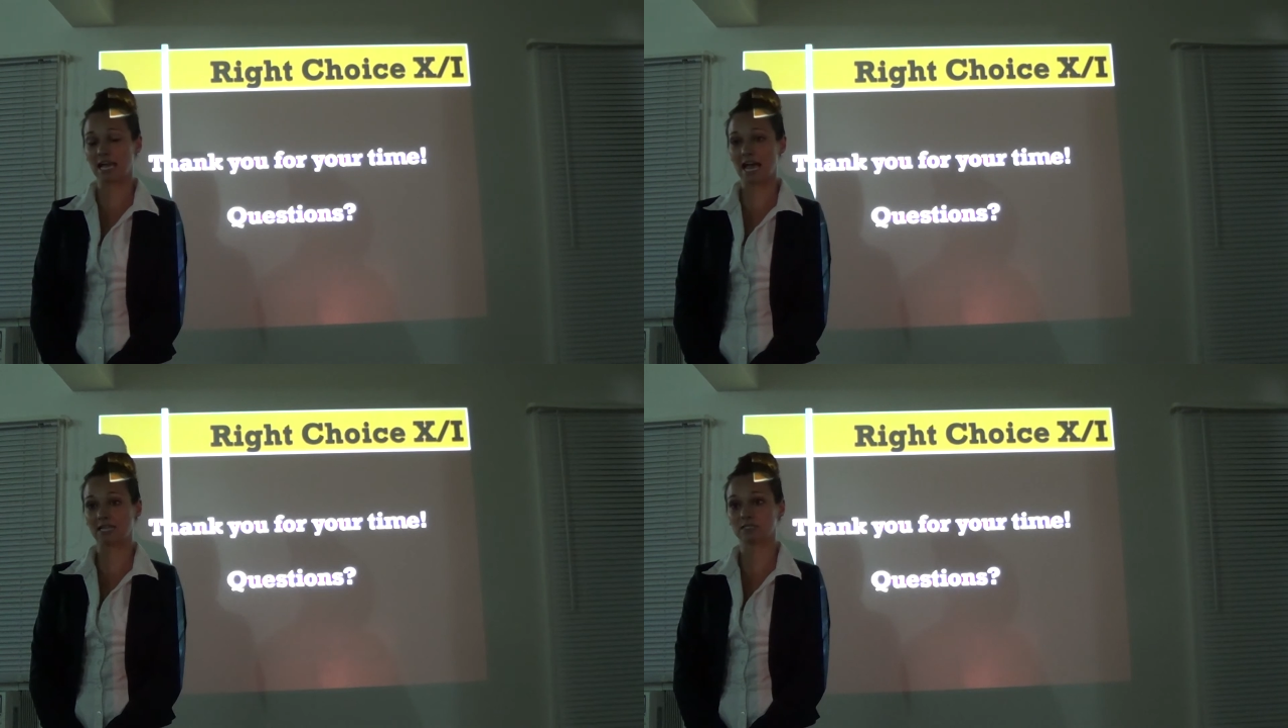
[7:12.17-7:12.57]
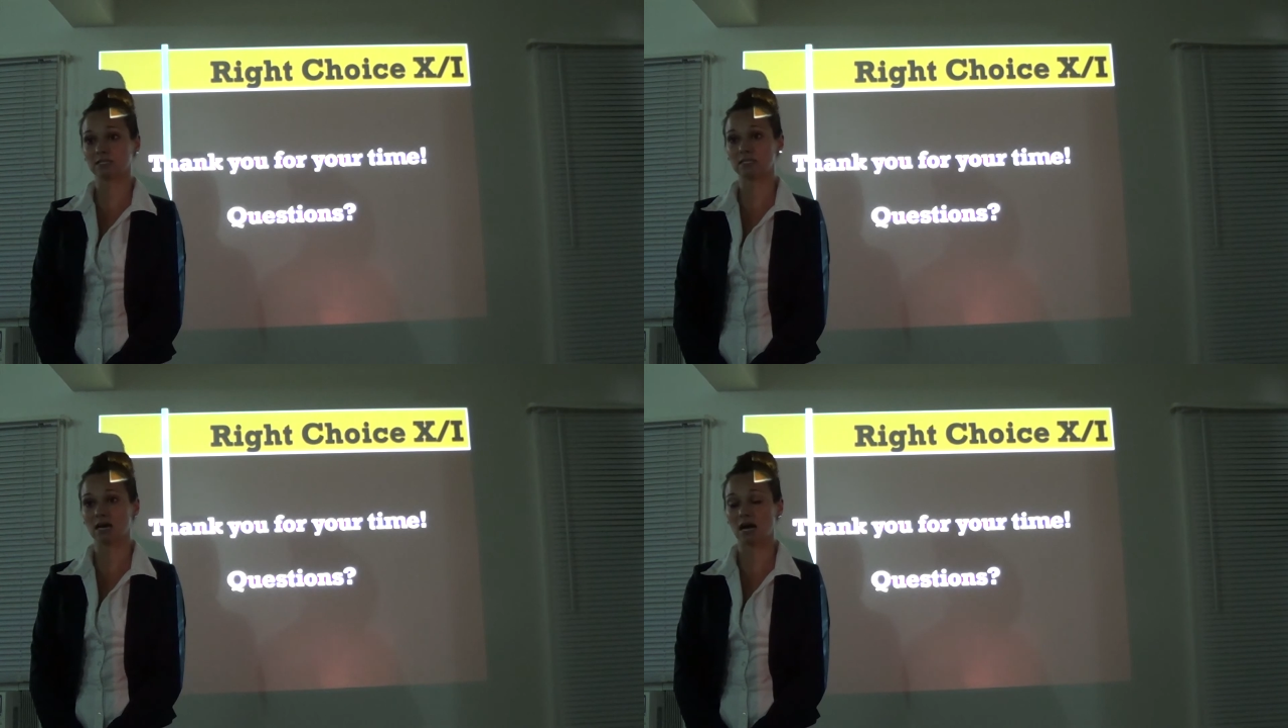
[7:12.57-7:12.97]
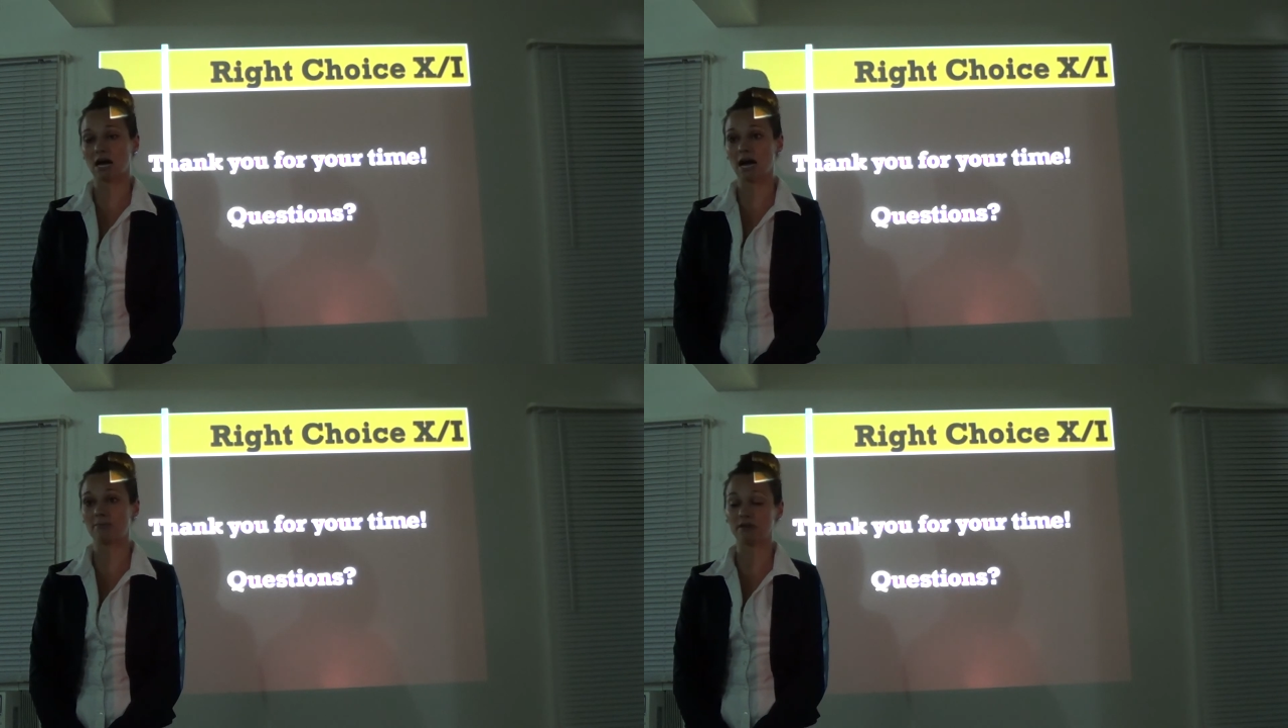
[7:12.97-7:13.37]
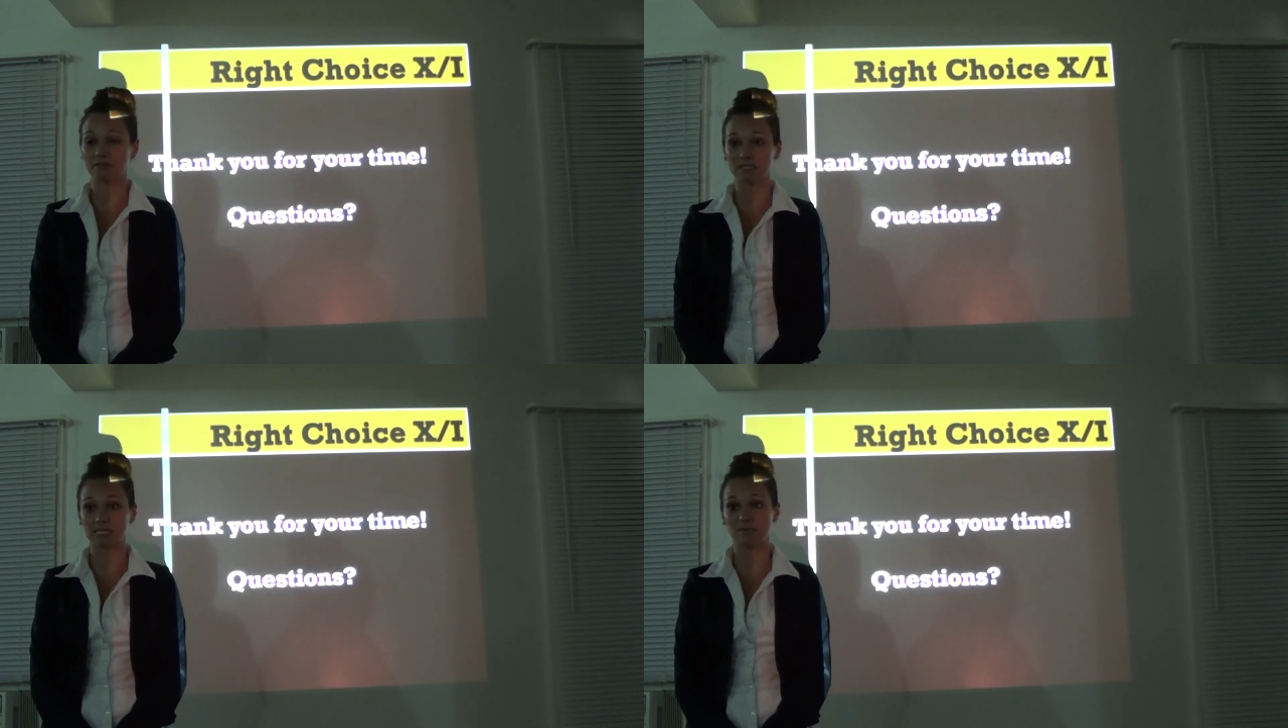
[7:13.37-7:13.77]
as I
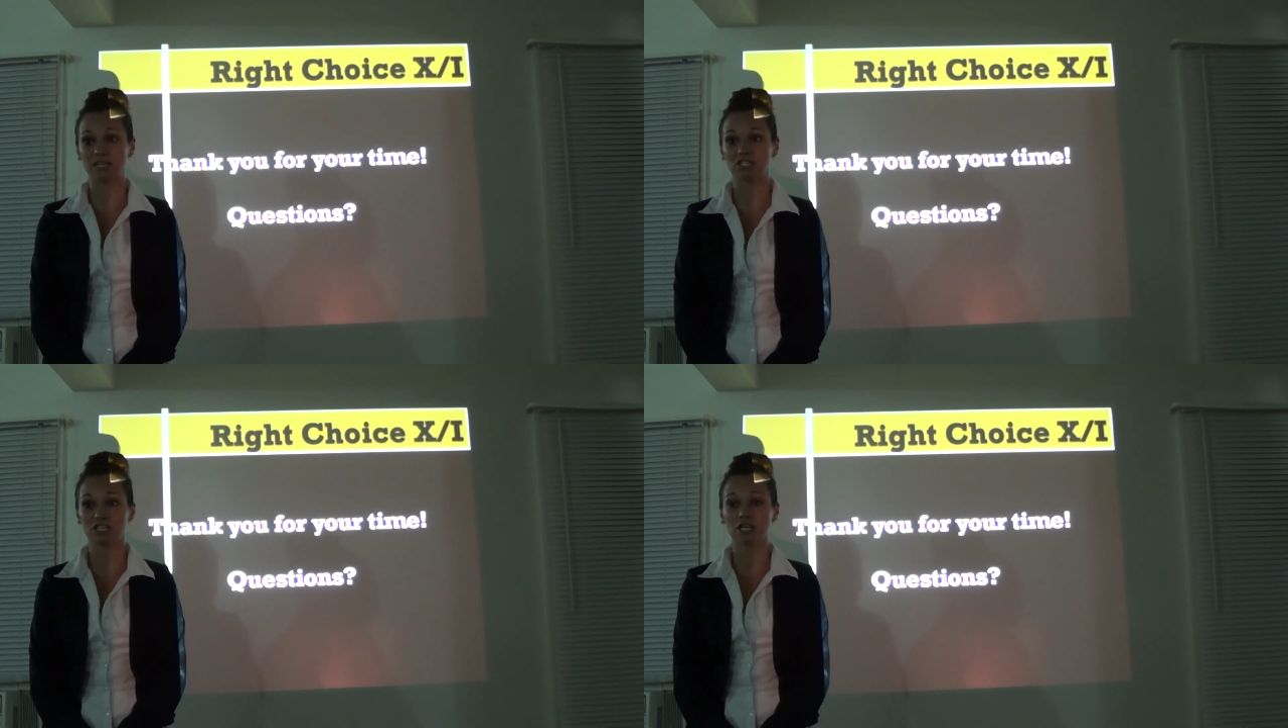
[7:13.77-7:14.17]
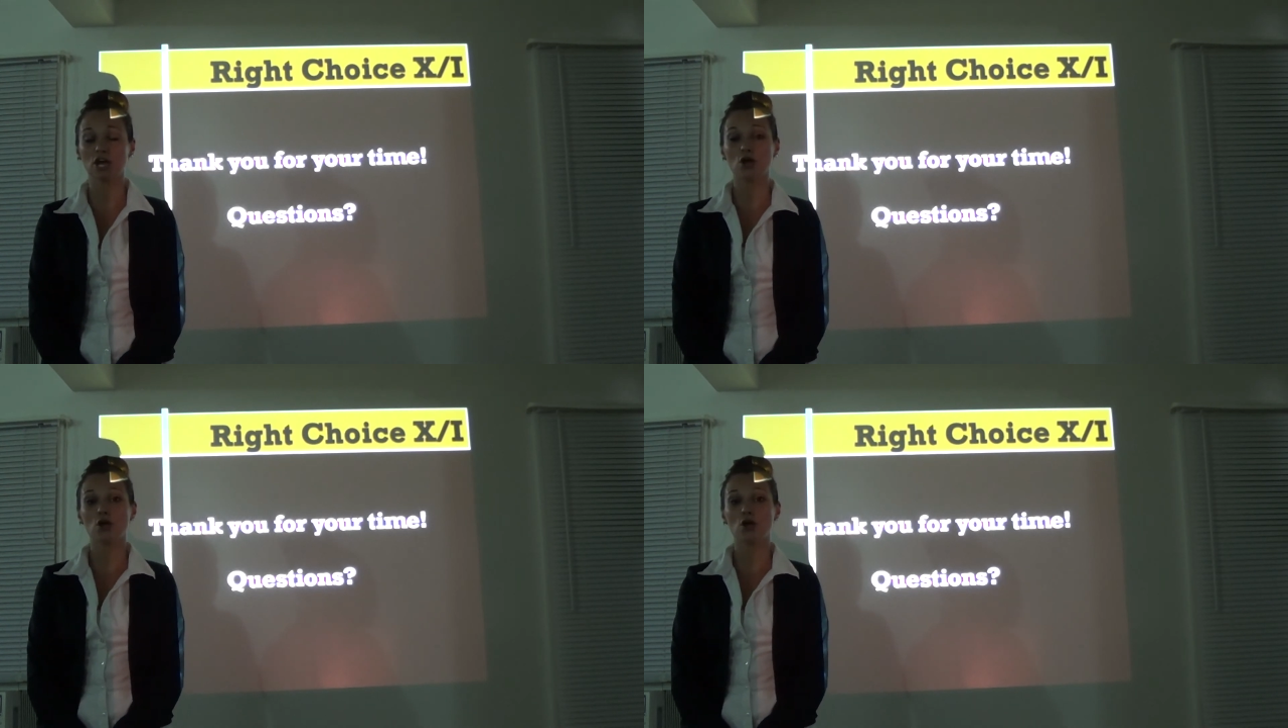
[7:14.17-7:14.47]
previously mentioned,